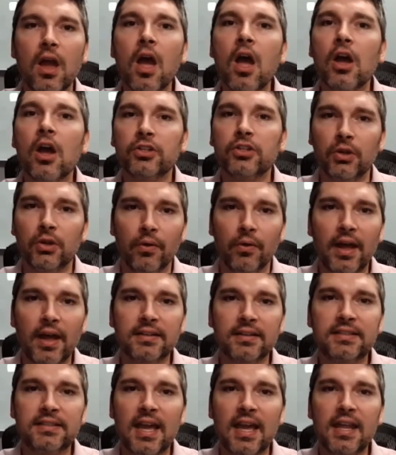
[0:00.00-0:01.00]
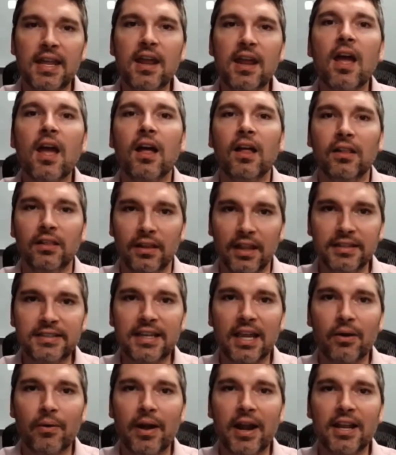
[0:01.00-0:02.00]
So with that said, let's get
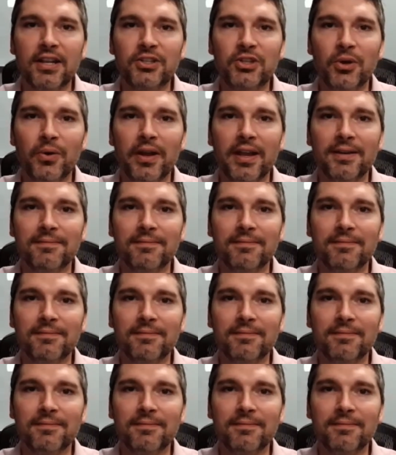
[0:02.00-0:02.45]
right into it.